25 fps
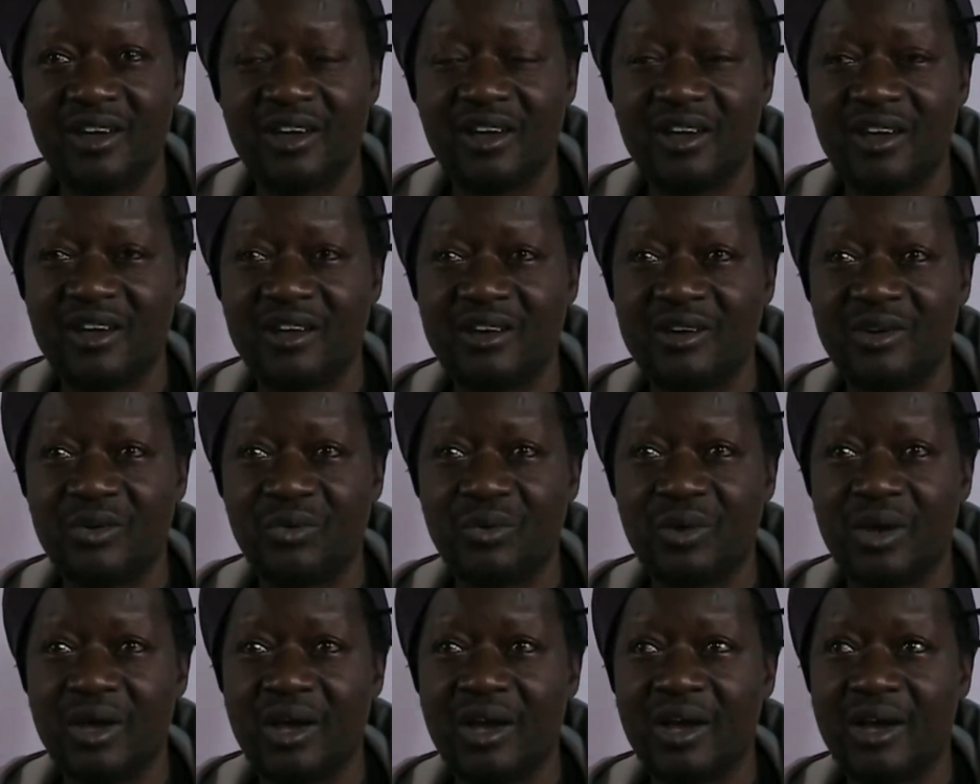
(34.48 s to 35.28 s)
And
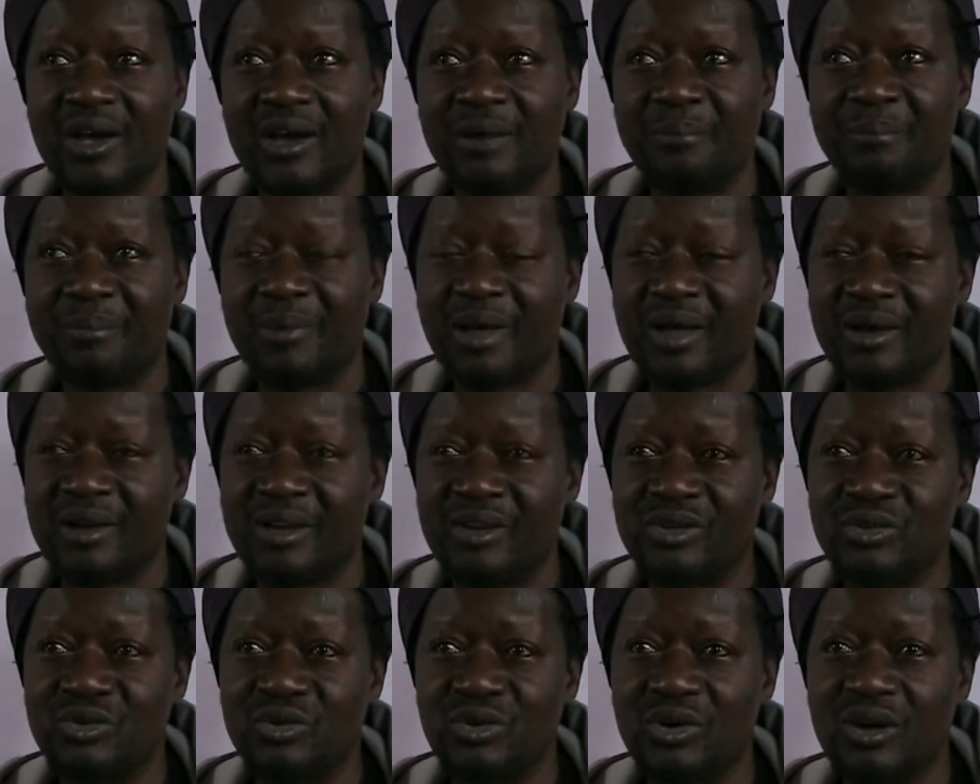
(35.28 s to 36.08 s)
we are
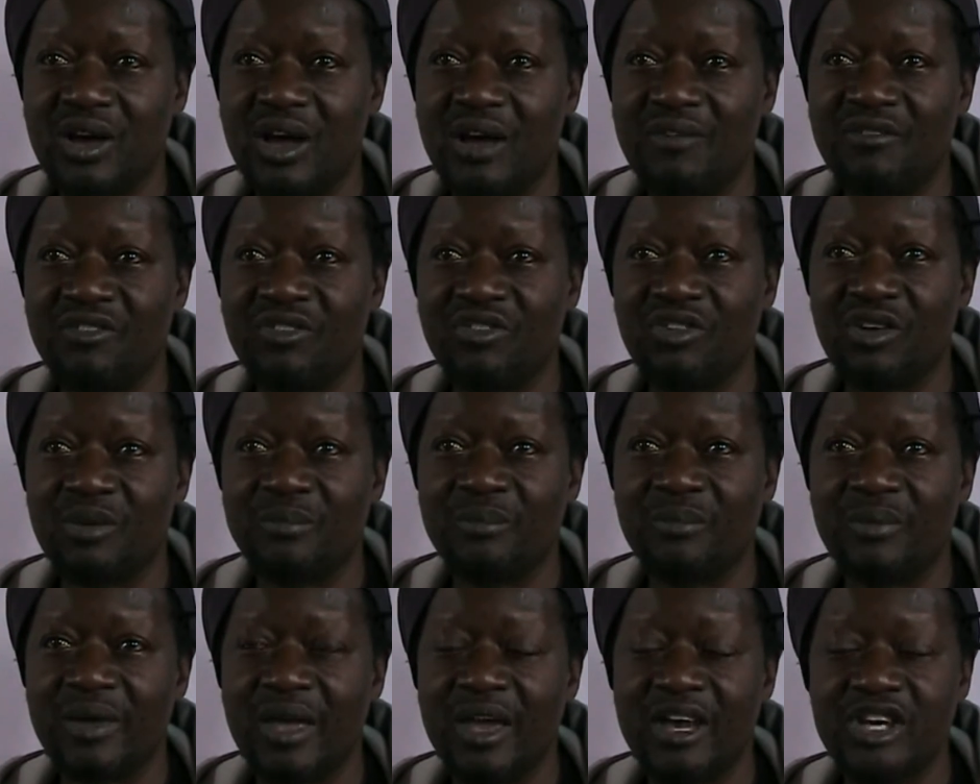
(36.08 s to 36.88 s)
planning to have
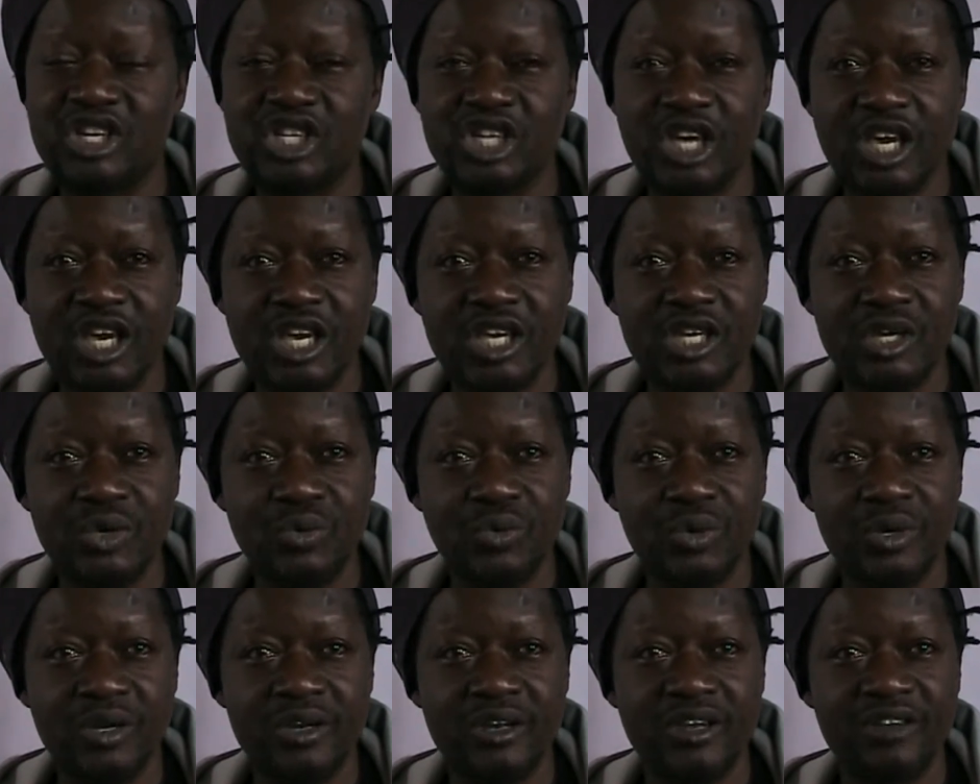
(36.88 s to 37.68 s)
some exchange
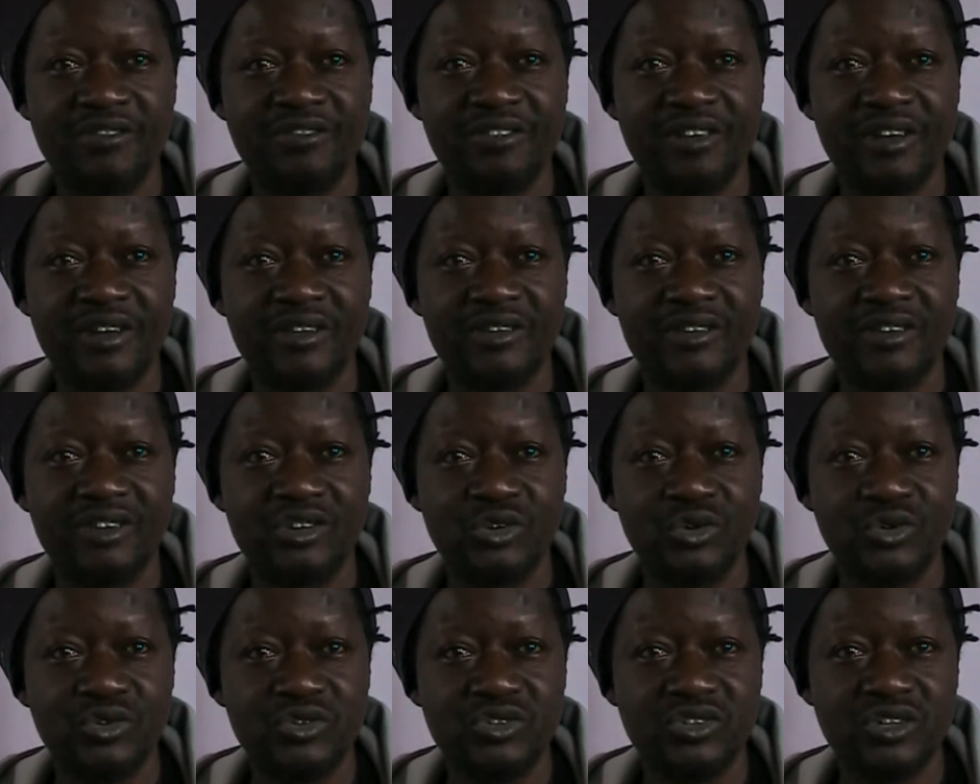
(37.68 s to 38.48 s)
with different
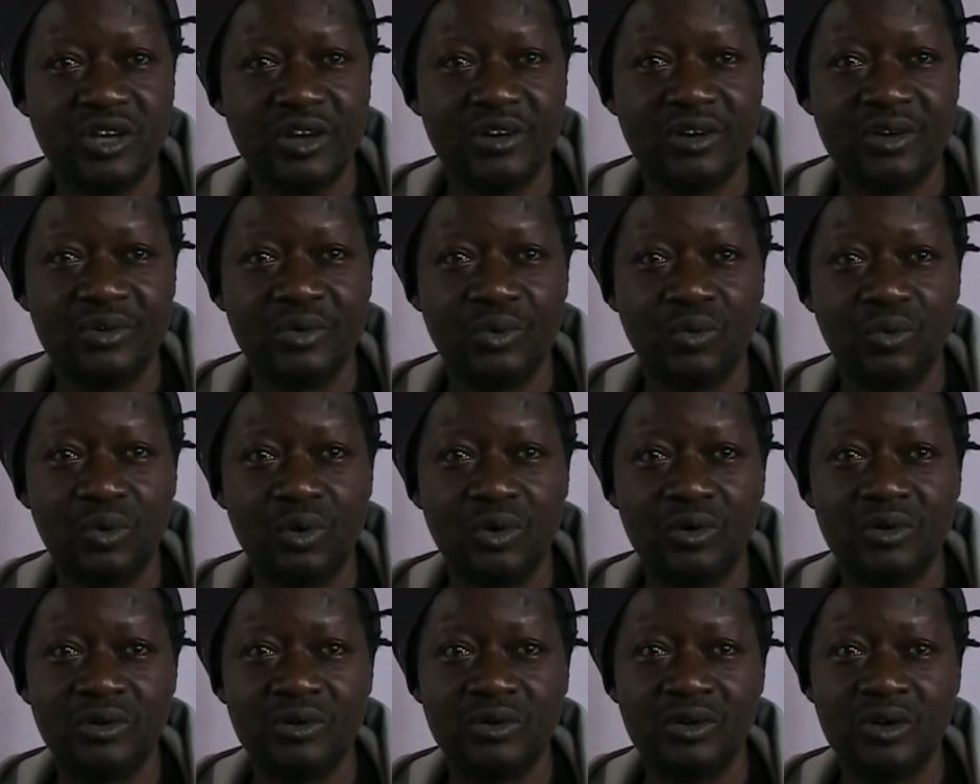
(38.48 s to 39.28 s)
youths around the
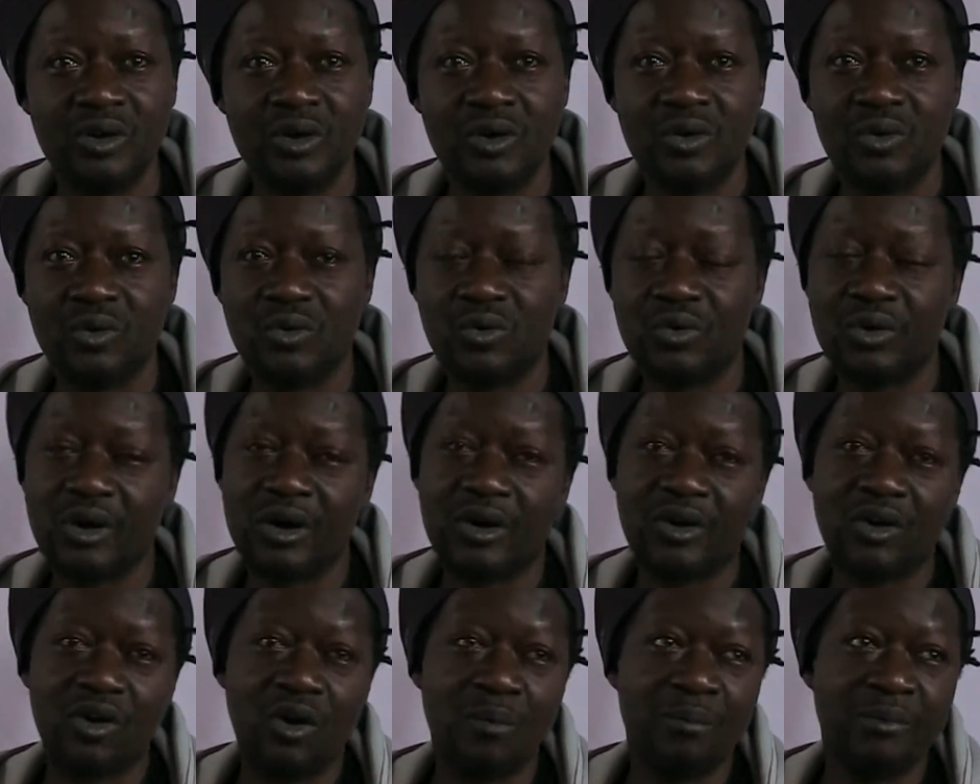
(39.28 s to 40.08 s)
world who
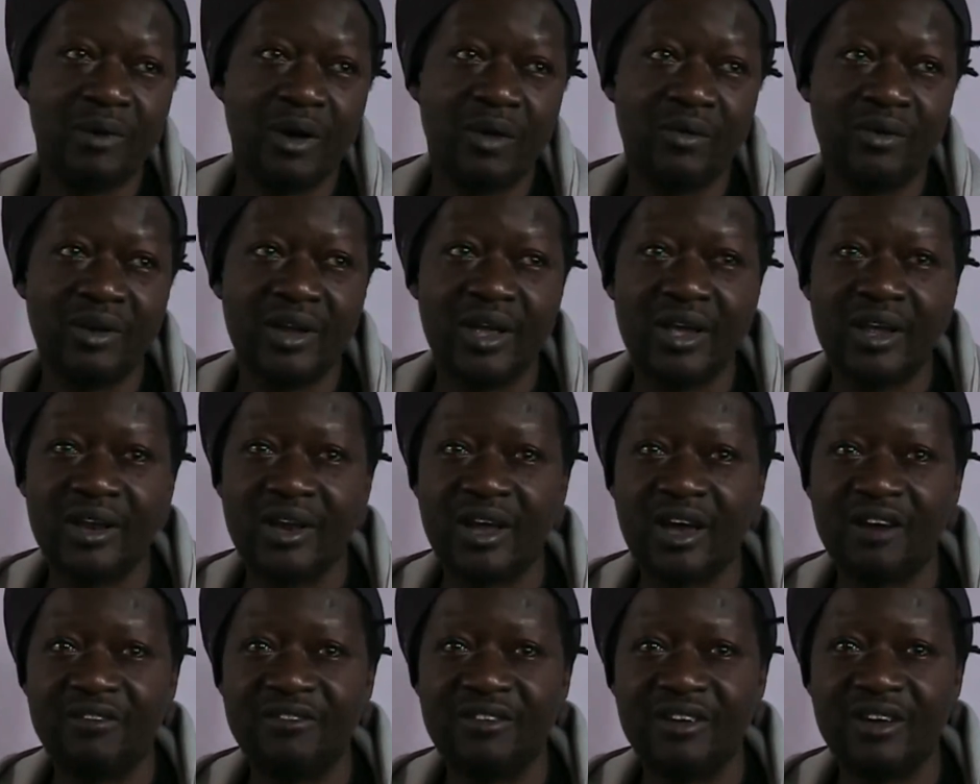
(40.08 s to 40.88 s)
can come down there
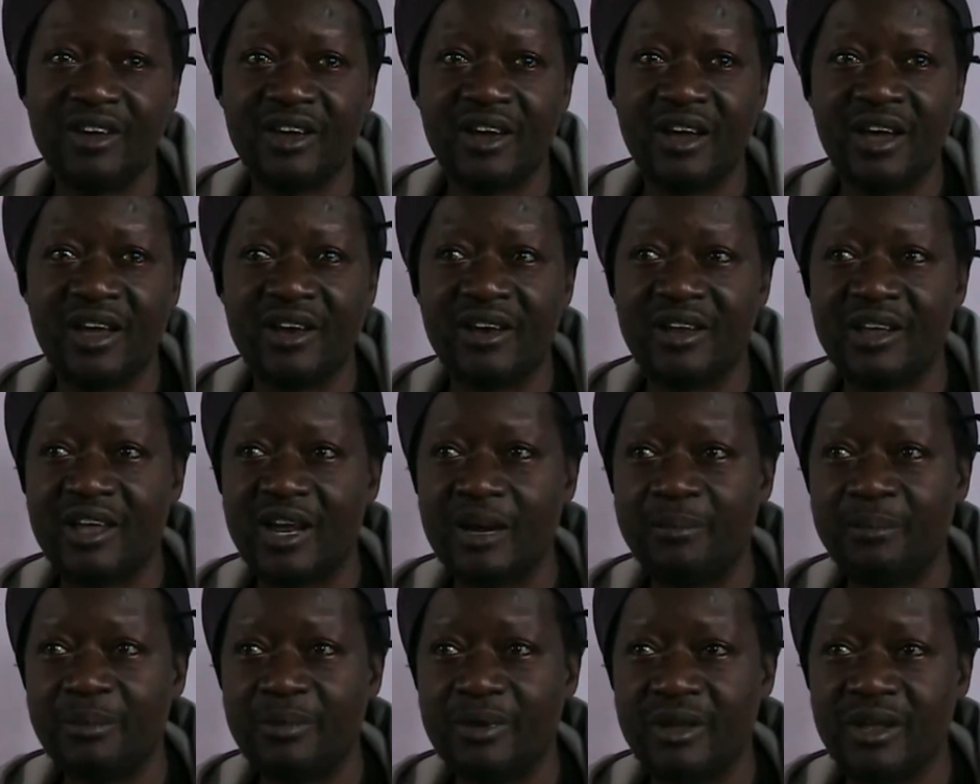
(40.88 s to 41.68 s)
in Africa and
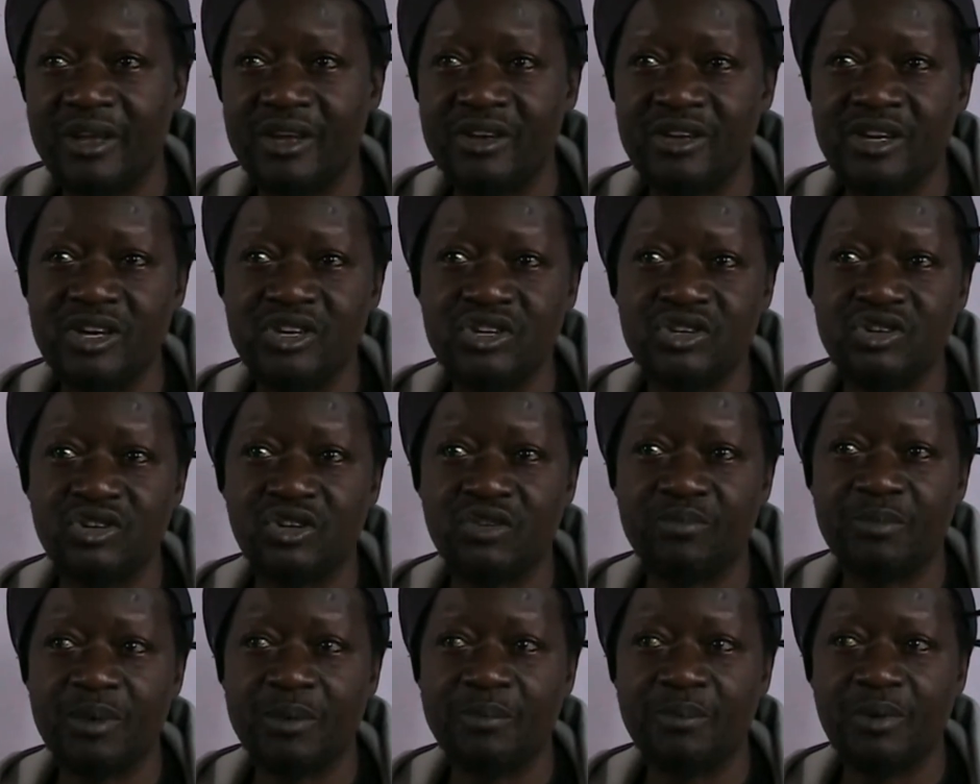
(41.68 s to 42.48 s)
help the
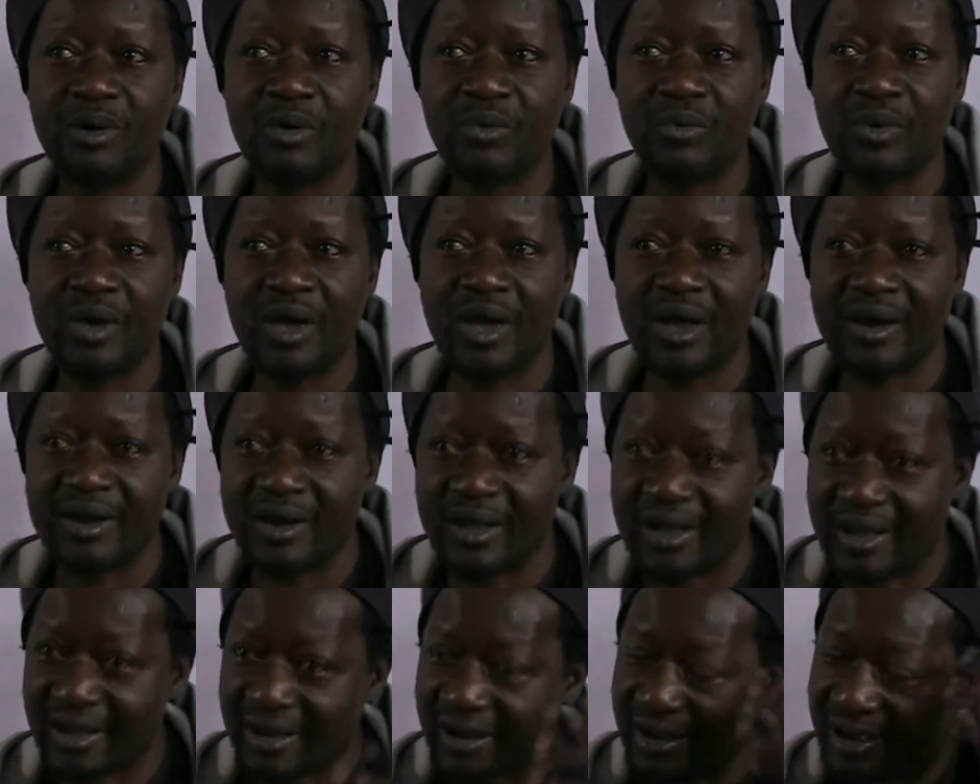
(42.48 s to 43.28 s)
indigenous people We
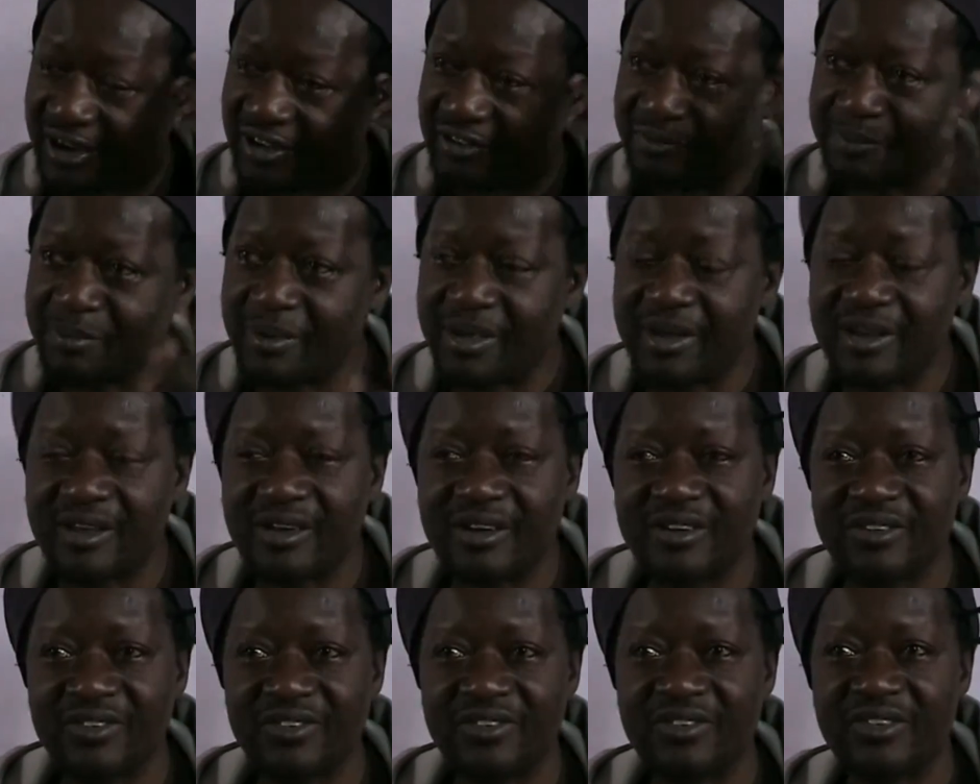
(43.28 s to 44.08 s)
have uh,
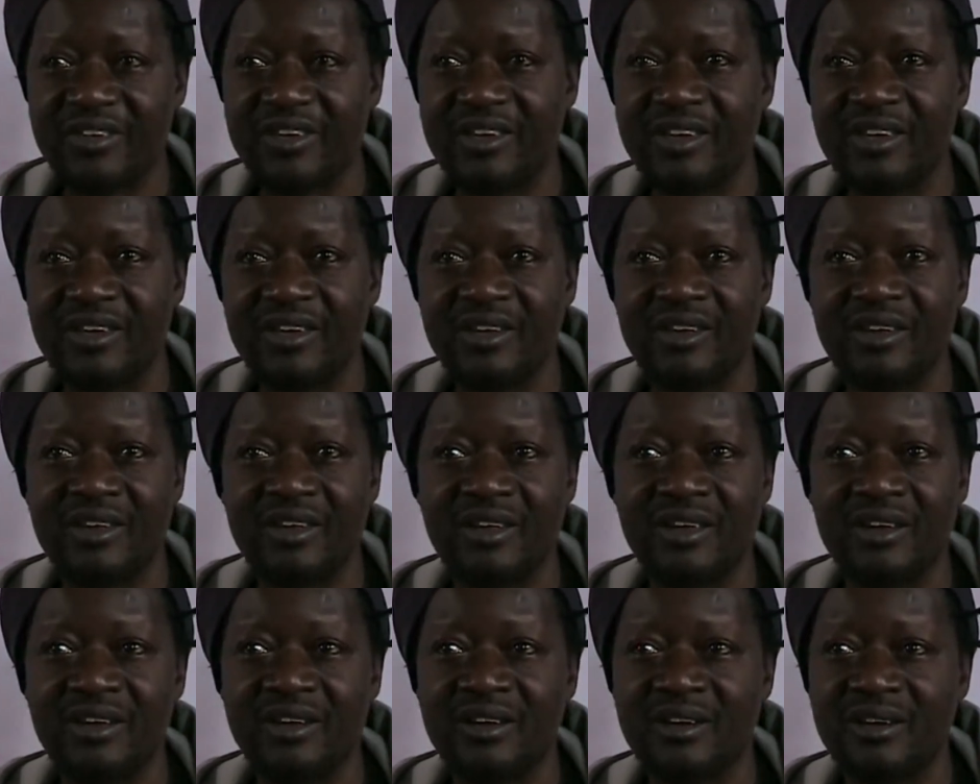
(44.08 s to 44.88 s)
experience
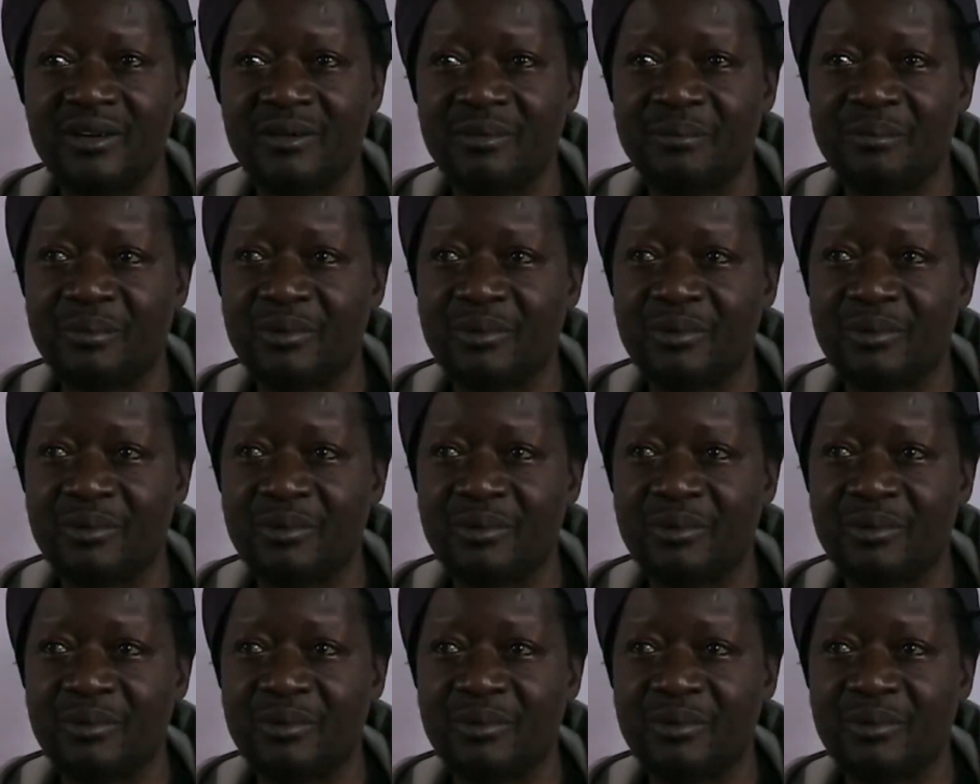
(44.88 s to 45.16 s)
in uh,